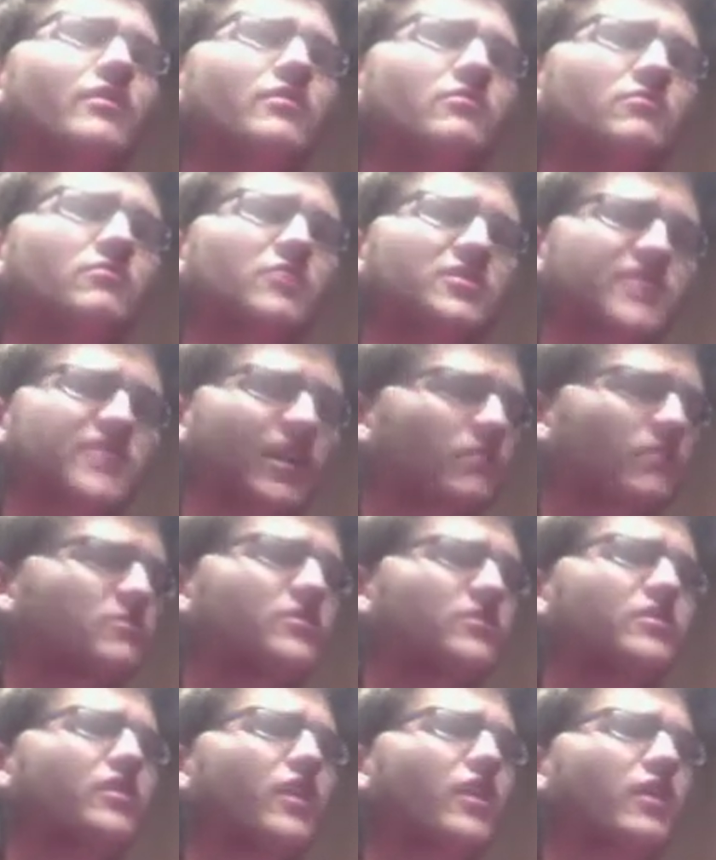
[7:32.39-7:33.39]
was out
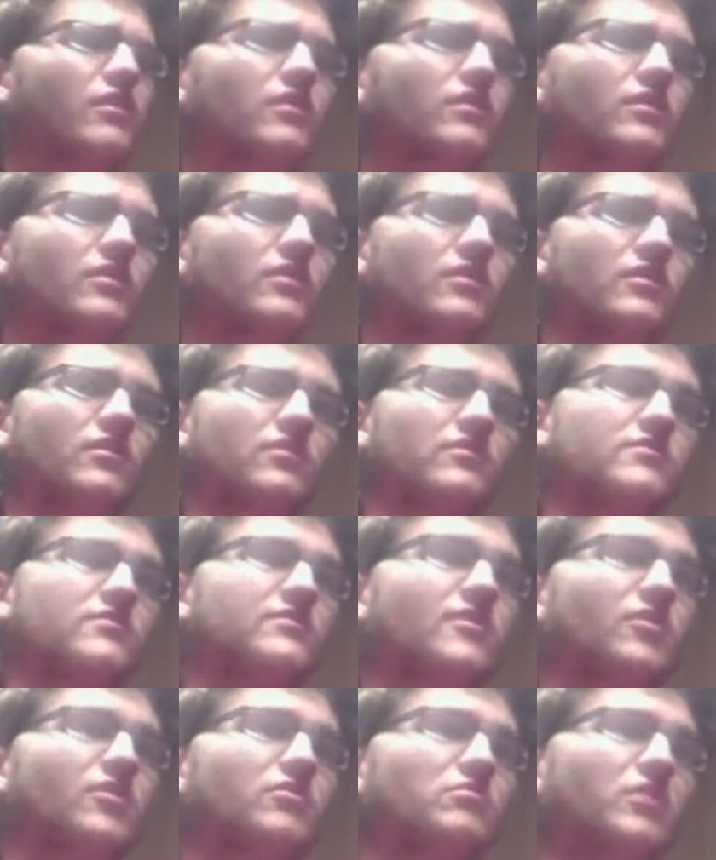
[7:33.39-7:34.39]
today,
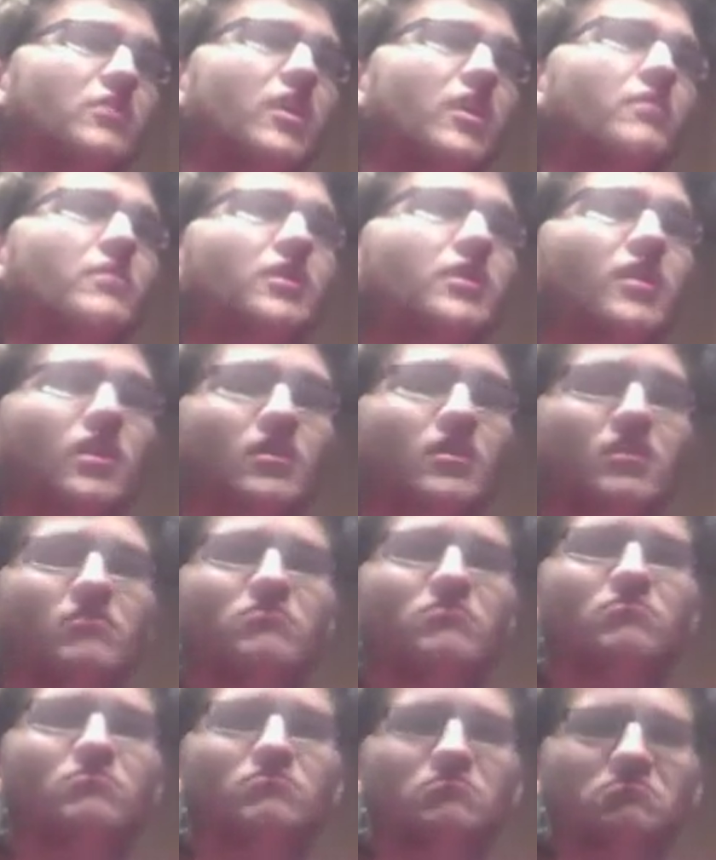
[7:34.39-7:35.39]
so Matt
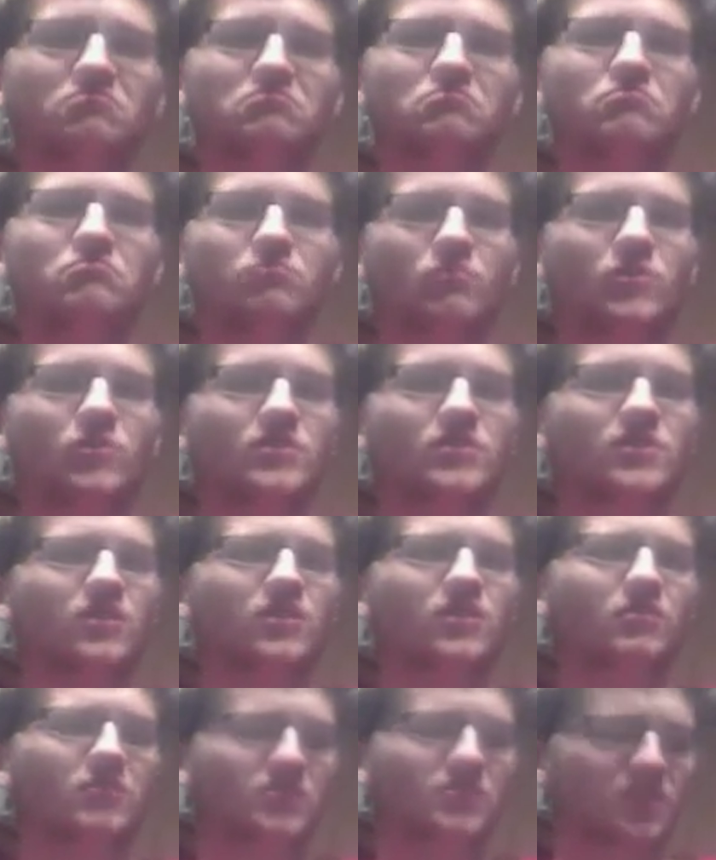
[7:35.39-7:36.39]
McKinnon was
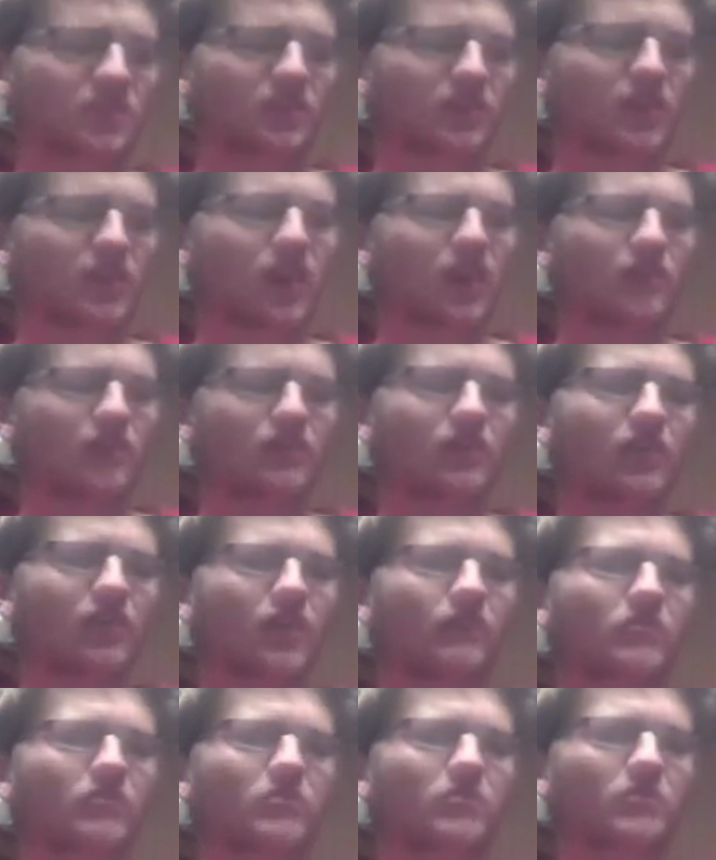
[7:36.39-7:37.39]
our guy
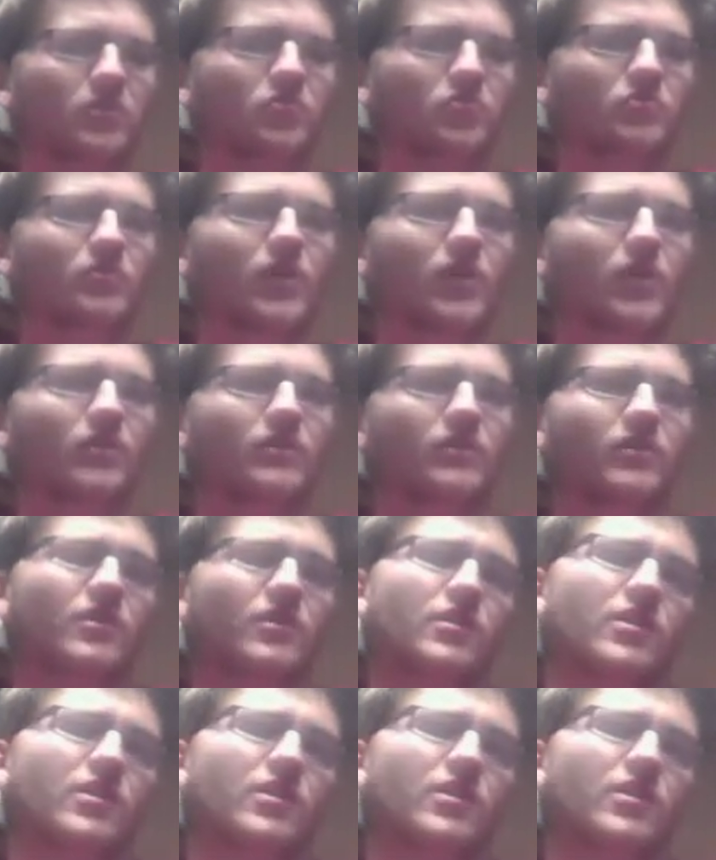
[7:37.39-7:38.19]
today for the most part.